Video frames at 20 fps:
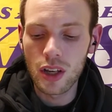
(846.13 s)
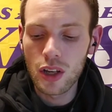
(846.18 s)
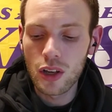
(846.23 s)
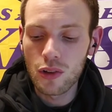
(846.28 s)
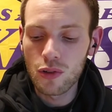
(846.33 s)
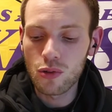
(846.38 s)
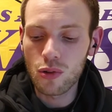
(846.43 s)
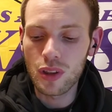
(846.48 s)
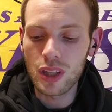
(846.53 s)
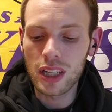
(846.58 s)

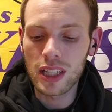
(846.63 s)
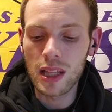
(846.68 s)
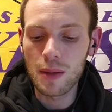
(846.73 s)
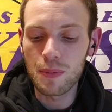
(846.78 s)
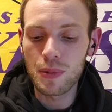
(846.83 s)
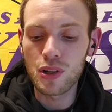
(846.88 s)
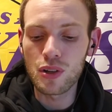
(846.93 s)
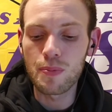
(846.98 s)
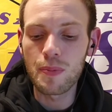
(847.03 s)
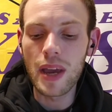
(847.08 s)
So the
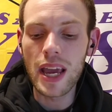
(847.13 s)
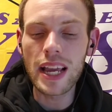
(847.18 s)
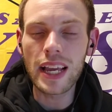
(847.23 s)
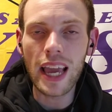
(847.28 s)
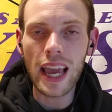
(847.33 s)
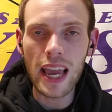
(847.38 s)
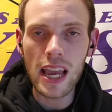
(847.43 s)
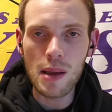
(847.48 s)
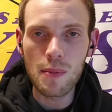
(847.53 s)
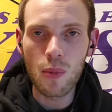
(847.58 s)
Clippers make
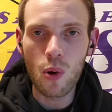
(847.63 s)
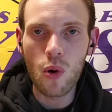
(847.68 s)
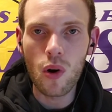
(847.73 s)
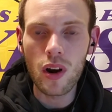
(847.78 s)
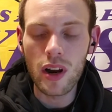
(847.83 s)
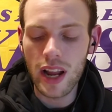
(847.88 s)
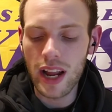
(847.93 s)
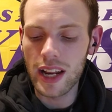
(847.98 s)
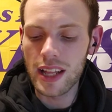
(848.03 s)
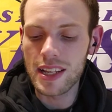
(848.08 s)
8 more
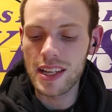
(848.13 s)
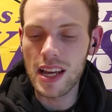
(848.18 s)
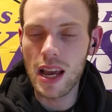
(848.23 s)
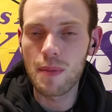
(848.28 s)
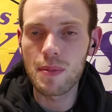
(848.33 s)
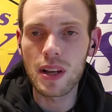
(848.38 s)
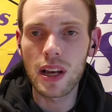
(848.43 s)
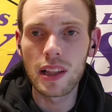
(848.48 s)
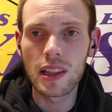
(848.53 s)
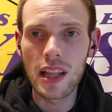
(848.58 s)
and attempt
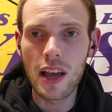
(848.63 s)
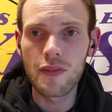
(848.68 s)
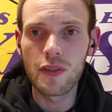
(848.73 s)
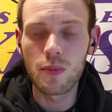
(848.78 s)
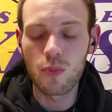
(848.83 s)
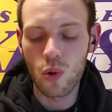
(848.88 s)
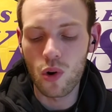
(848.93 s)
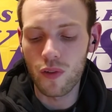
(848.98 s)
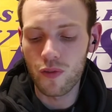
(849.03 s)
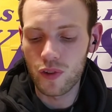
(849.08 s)
11
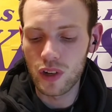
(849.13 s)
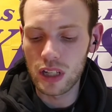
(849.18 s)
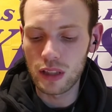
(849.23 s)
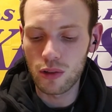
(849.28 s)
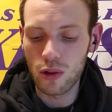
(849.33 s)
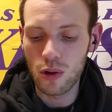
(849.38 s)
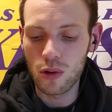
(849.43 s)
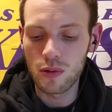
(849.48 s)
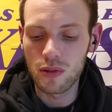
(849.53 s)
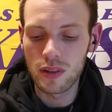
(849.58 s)
more free
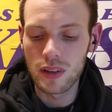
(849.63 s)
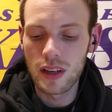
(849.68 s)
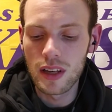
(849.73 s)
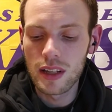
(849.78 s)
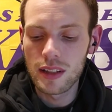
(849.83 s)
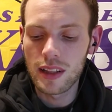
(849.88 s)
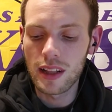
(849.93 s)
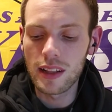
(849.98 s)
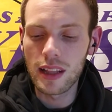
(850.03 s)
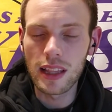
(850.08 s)
throws
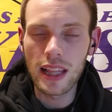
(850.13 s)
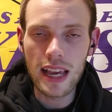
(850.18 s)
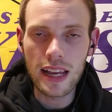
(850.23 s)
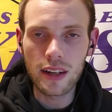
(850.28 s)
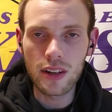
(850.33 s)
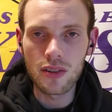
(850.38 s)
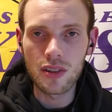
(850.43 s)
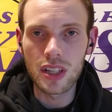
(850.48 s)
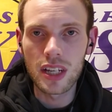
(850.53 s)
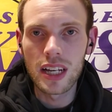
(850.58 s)
than the
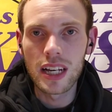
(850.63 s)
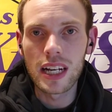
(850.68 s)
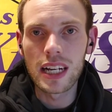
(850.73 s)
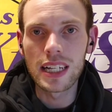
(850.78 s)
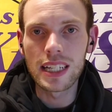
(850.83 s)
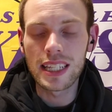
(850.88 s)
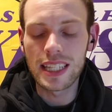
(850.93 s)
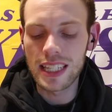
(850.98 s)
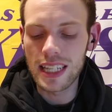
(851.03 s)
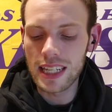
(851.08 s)
Lakers.
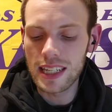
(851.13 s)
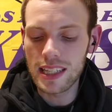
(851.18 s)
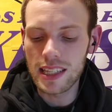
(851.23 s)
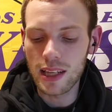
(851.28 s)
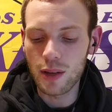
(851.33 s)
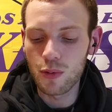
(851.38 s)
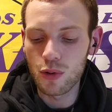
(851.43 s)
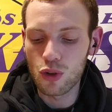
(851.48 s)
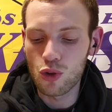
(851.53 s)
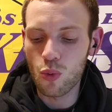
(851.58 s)
Assists, it
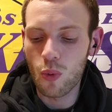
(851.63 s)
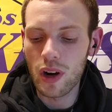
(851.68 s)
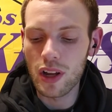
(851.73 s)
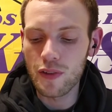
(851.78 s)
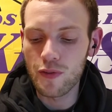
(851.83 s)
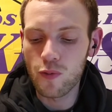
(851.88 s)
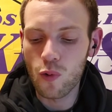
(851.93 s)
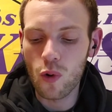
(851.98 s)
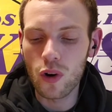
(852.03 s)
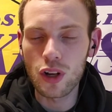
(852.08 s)
was
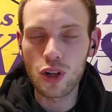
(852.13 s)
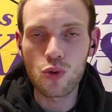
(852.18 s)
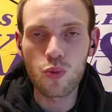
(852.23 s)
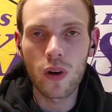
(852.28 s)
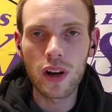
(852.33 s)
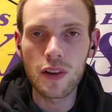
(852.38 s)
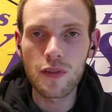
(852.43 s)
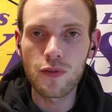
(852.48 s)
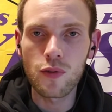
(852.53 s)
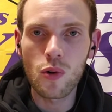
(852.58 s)
24 to
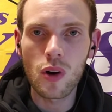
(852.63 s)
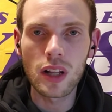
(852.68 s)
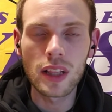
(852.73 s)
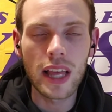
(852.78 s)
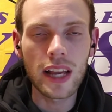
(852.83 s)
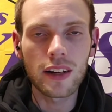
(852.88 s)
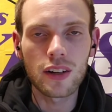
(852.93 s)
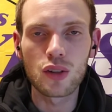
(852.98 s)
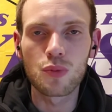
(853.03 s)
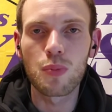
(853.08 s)
24.
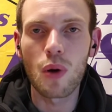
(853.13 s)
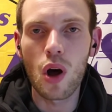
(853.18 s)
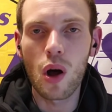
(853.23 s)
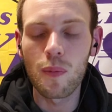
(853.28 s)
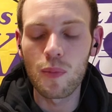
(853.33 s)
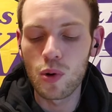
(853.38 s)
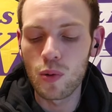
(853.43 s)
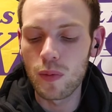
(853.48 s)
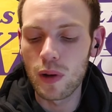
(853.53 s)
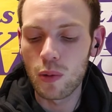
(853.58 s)
Lakers ball
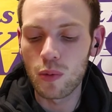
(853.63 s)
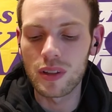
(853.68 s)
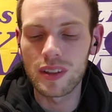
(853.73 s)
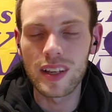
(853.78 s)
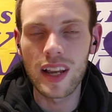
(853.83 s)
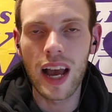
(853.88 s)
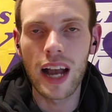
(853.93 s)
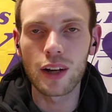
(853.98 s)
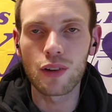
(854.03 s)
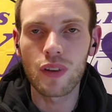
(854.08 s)
movement was
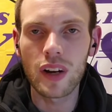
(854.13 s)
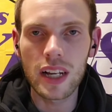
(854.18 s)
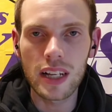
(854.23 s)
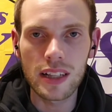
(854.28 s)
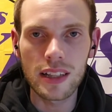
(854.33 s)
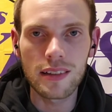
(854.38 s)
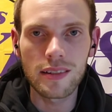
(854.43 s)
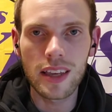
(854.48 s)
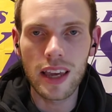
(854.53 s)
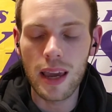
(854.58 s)
not great in
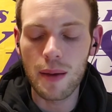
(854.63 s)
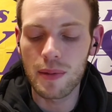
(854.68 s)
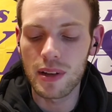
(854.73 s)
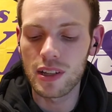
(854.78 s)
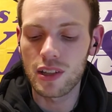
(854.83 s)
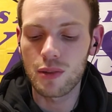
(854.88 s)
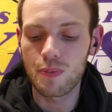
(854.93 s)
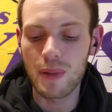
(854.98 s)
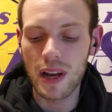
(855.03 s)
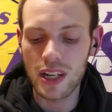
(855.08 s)
this game,
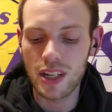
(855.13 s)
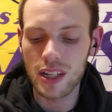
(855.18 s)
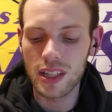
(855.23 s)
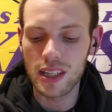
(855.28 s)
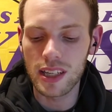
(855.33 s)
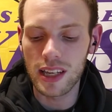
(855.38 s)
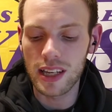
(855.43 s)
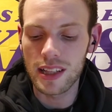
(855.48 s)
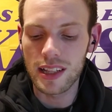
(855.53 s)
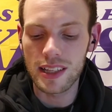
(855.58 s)
especially
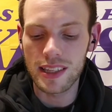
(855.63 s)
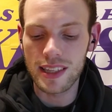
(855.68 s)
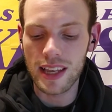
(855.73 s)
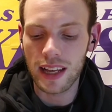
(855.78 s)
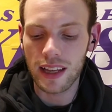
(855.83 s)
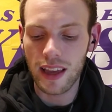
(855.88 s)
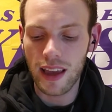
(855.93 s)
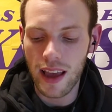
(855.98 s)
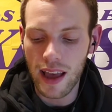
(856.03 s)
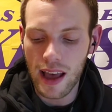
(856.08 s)
in the
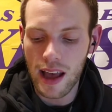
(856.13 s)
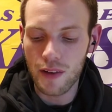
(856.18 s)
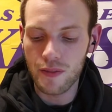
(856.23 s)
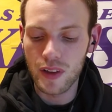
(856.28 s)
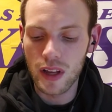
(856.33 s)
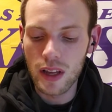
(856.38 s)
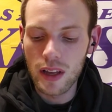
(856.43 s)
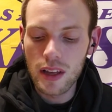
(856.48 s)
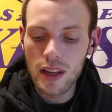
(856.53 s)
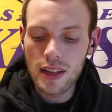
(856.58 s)
second half.
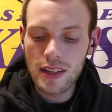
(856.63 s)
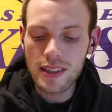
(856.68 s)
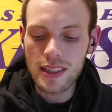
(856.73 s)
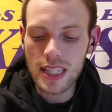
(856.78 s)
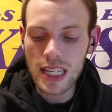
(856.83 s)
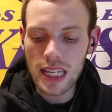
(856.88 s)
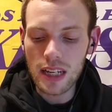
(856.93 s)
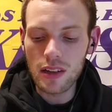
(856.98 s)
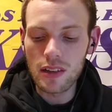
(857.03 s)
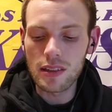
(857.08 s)

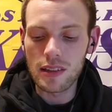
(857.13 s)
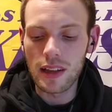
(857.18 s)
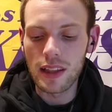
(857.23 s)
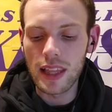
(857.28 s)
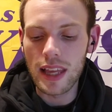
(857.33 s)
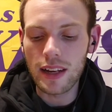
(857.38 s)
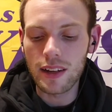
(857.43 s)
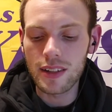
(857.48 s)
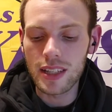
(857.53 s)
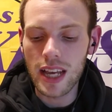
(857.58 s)
Steals, the
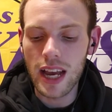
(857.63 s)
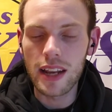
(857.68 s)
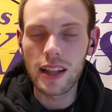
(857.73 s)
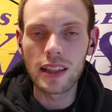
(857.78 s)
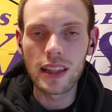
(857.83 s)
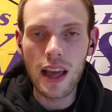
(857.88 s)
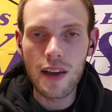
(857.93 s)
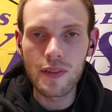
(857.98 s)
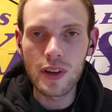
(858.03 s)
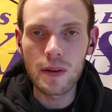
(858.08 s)
Lakers had
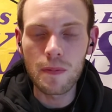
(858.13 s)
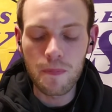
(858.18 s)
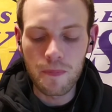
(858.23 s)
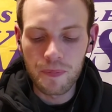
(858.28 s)
11.